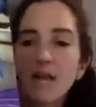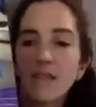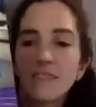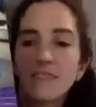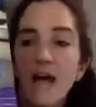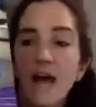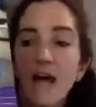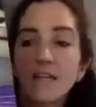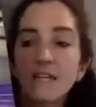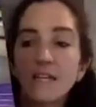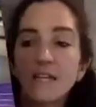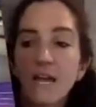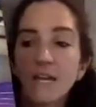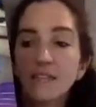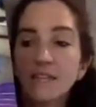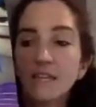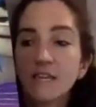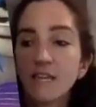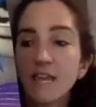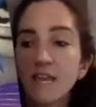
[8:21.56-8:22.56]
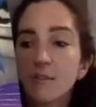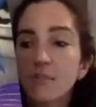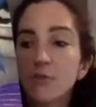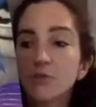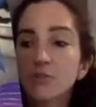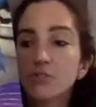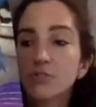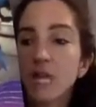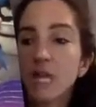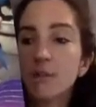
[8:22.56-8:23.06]
That night, the
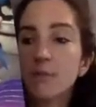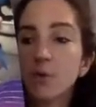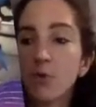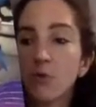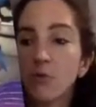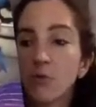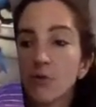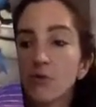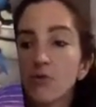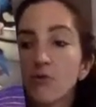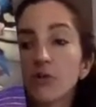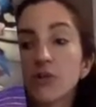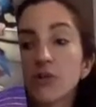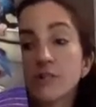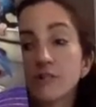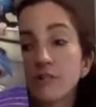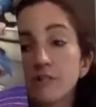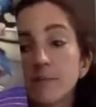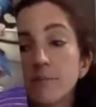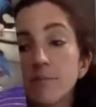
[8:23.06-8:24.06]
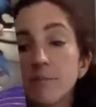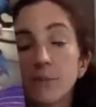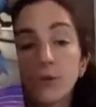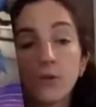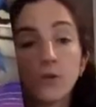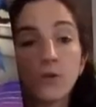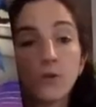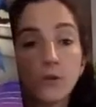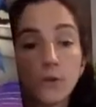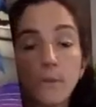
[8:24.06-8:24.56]
neighbors came over for a
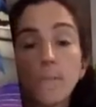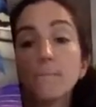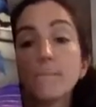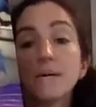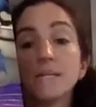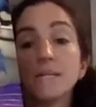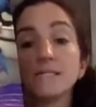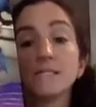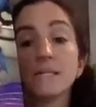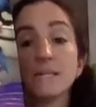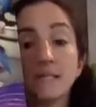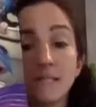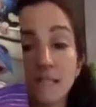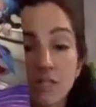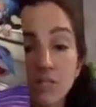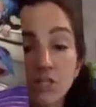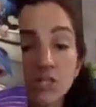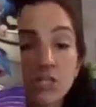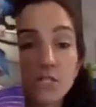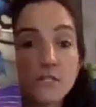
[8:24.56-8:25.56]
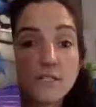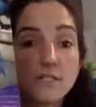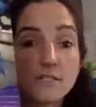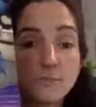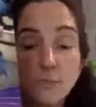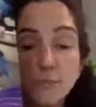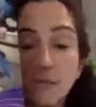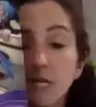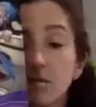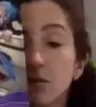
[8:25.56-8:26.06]
simple but delicious
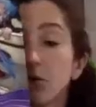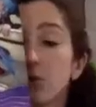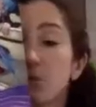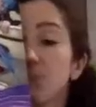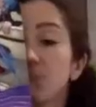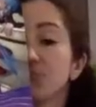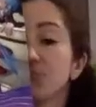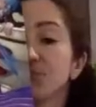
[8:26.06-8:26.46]
meal.